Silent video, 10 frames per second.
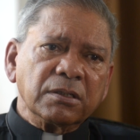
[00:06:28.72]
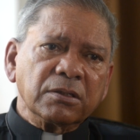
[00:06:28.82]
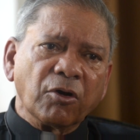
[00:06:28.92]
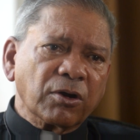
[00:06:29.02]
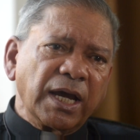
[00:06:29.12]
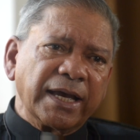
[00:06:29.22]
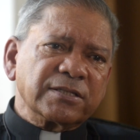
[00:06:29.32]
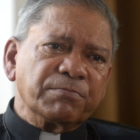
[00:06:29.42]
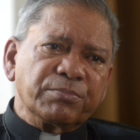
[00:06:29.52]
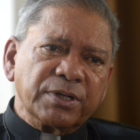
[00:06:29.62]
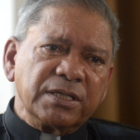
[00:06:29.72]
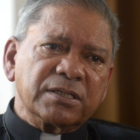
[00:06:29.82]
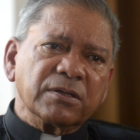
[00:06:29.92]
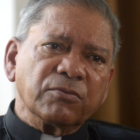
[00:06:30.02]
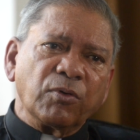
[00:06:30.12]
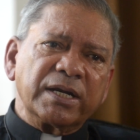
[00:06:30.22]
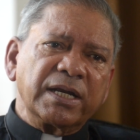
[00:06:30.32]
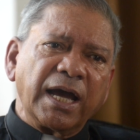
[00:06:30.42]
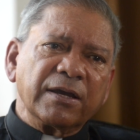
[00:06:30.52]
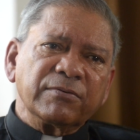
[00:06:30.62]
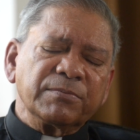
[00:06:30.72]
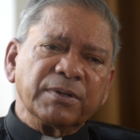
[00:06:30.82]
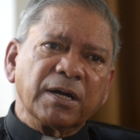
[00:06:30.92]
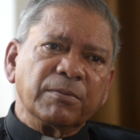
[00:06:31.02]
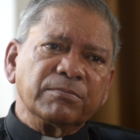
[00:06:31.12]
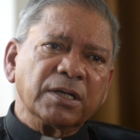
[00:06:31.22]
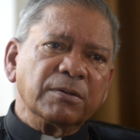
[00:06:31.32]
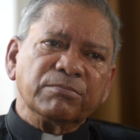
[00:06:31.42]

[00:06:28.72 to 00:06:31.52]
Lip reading: or as a priest, one day I will become